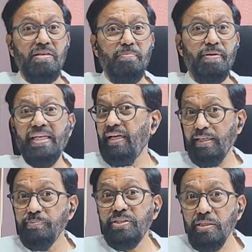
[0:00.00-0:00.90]

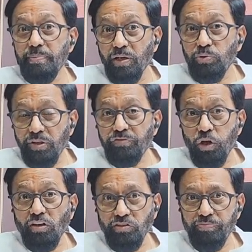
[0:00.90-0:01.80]
Malayalam cinema could have
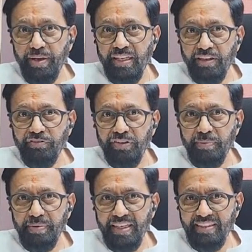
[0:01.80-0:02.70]
thought of making a
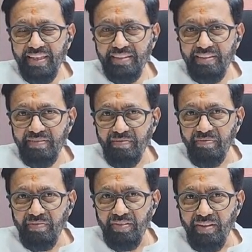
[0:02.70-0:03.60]
film like that
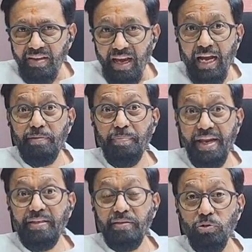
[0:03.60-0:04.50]
and
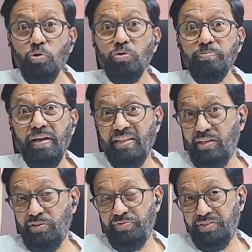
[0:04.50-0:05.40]
made good money
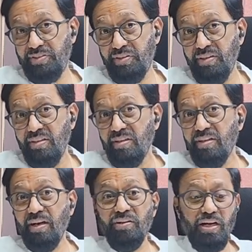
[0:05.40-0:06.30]
out of it.
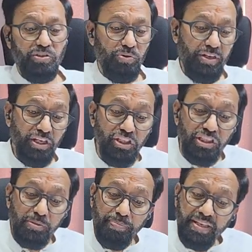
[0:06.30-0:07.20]

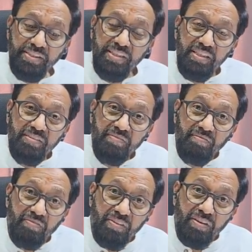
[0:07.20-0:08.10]
Congratulations, Blessy,
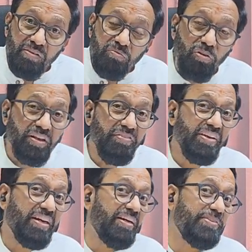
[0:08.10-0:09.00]
for
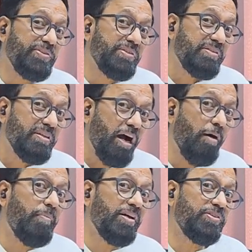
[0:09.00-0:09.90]
giving us a
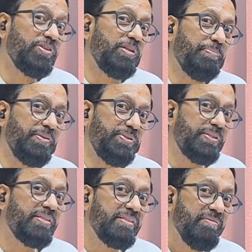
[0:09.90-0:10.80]

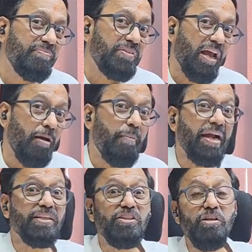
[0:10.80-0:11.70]
masterpiece, a
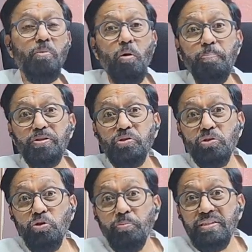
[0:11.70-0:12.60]
magnum opus
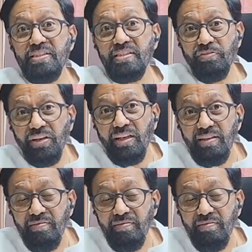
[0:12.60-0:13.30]
on human suffering.